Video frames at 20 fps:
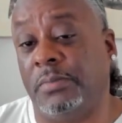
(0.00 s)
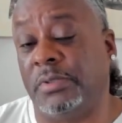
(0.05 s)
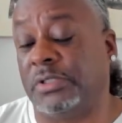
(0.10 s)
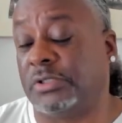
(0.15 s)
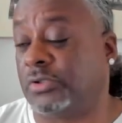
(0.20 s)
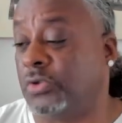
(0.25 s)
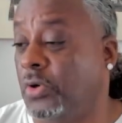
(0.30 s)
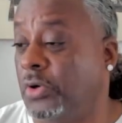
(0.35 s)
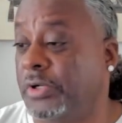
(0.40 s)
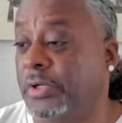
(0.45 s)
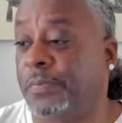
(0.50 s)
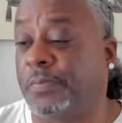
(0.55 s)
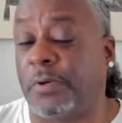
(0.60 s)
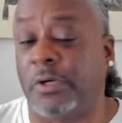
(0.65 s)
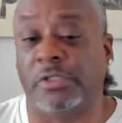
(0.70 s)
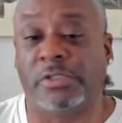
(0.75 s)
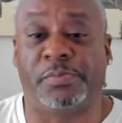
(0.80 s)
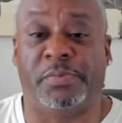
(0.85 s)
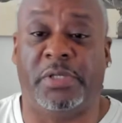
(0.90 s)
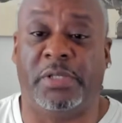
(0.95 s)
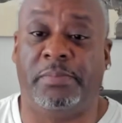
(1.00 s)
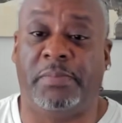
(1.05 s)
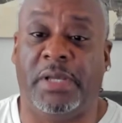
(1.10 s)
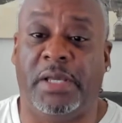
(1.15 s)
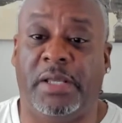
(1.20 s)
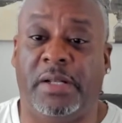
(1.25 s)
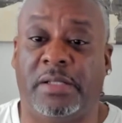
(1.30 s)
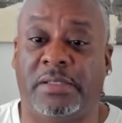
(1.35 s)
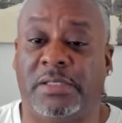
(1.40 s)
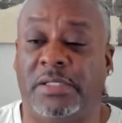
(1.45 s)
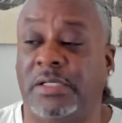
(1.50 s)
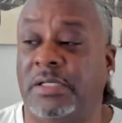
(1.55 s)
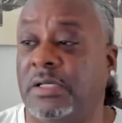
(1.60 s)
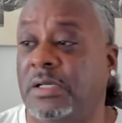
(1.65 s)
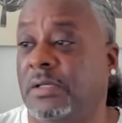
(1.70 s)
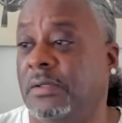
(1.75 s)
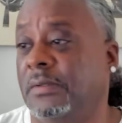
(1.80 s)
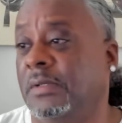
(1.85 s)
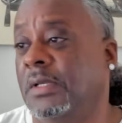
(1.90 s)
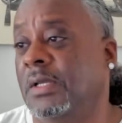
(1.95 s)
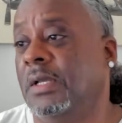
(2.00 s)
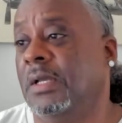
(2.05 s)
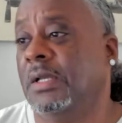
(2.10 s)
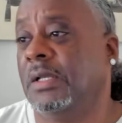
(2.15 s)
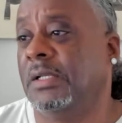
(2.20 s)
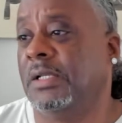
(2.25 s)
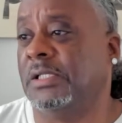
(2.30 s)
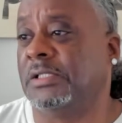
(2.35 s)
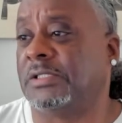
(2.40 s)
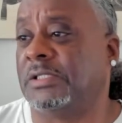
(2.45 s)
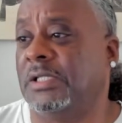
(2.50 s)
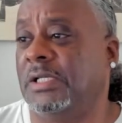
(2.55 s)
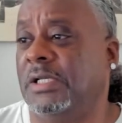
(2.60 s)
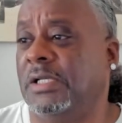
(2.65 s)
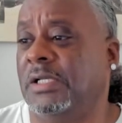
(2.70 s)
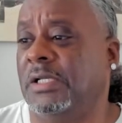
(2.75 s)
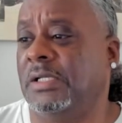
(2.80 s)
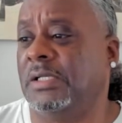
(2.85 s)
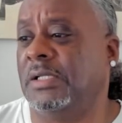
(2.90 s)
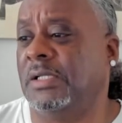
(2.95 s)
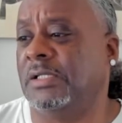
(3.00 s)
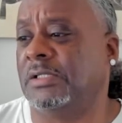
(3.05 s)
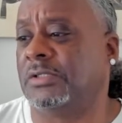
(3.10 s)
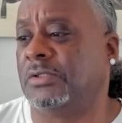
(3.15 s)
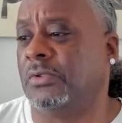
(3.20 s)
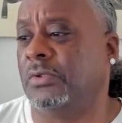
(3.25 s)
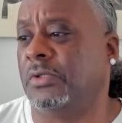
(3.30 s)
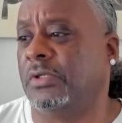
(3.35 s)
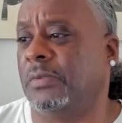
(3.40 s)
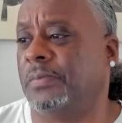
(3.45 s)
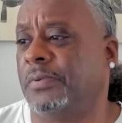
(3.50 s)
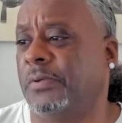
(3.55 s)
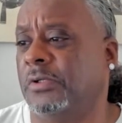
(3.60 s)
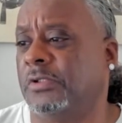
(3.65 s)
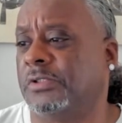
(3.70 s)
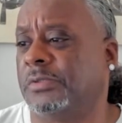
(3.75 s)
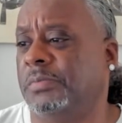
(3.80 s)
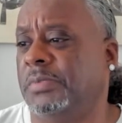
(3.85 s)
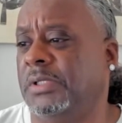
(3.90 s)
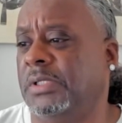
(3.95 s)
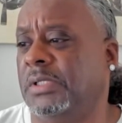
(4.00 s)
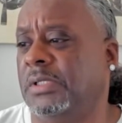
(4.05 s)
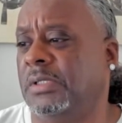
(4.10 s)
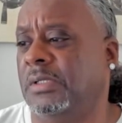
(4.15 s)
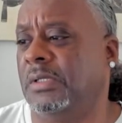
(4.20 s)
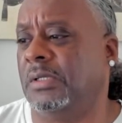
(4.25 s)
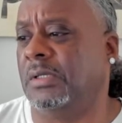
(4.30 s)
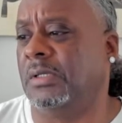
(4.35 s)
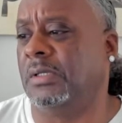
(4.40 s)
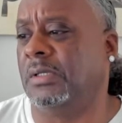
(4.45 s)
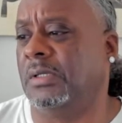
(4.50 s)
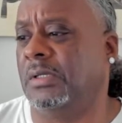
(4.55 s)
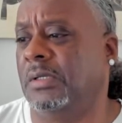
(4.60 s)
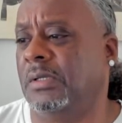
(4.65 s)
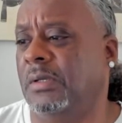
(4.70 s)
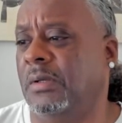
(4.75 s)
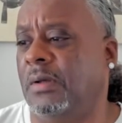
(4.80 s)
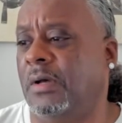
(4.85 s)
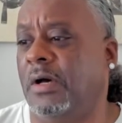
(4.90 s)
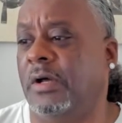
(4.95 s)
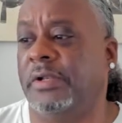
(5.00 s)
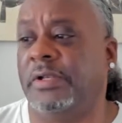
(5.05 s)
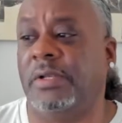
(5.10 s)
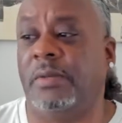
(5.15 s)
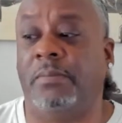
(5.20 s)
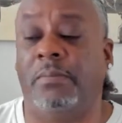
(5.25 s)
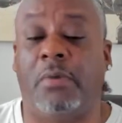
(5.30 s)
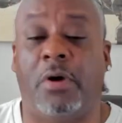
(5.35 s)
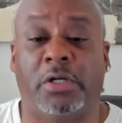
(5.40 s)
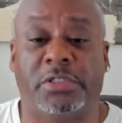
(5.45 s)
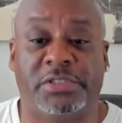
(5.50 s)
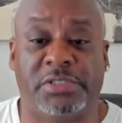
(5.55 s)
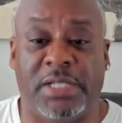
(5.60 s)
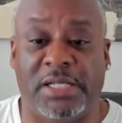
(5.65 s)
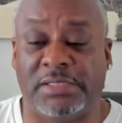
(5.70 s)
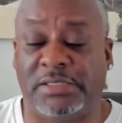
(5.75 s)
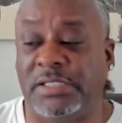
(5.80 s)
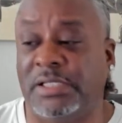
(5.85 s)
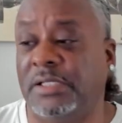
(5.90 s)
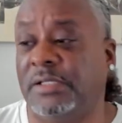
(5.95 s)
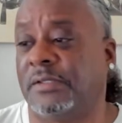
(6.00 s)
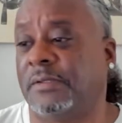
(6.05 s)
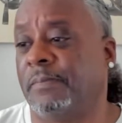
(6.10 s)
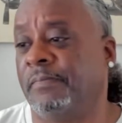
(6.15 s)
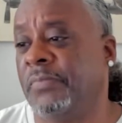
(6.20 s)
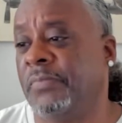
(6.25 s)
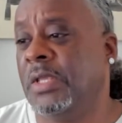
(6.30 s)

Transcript: But it's going to purse bid, man. I think it said it's going to purse bid on March 19th.